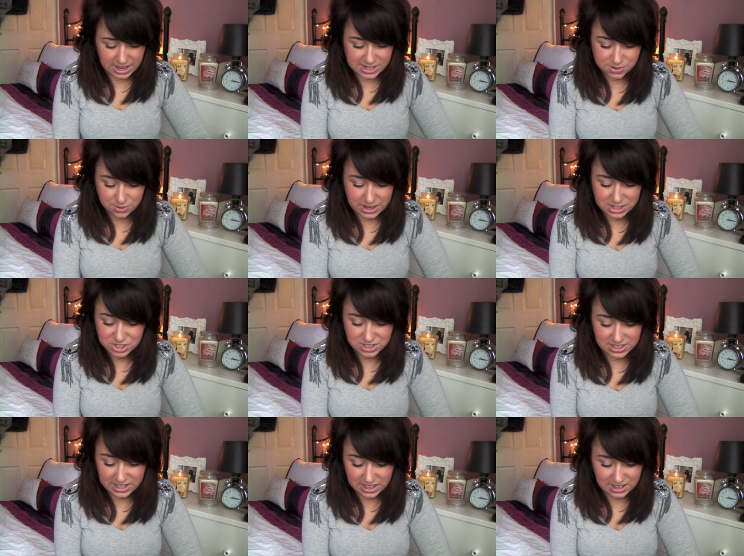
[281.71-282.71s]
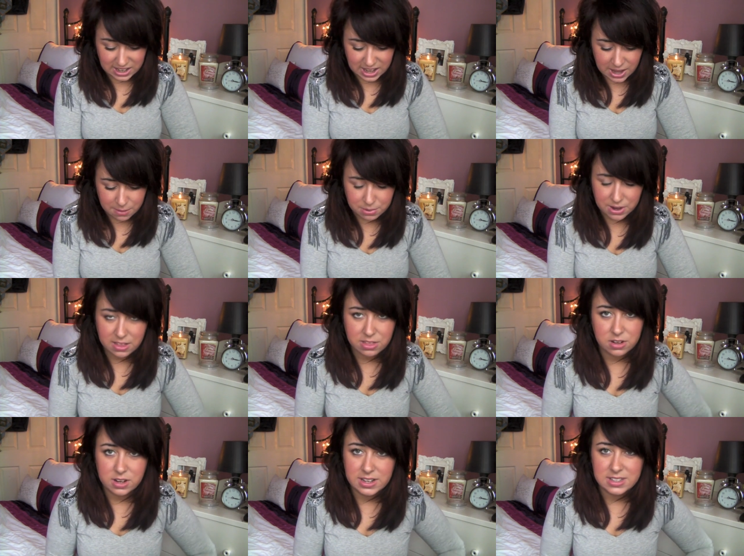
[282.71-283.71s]
I don't actually need it yet, but I
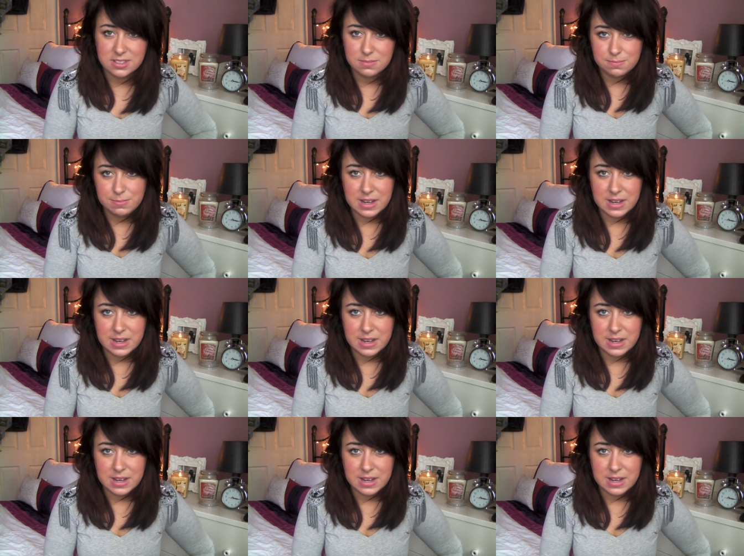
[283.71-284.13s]
thought it's